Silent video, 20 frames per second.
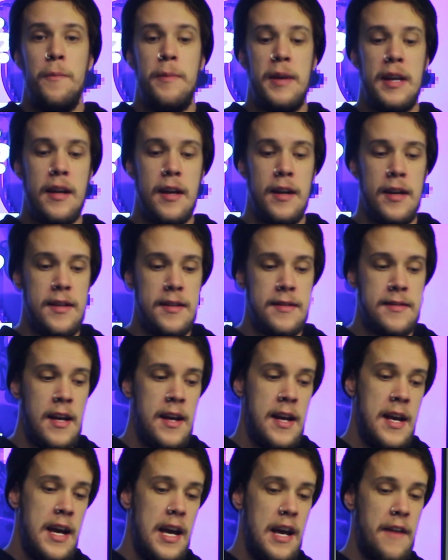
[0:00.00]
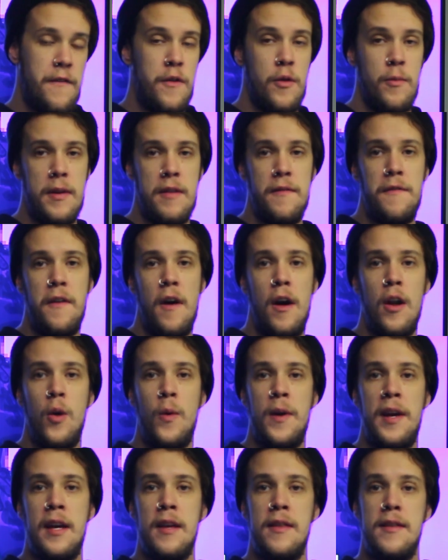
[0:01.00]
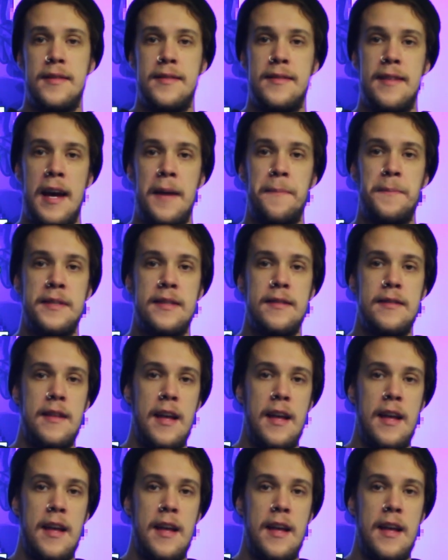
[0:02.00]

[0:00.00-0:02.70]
because if you've been following the steps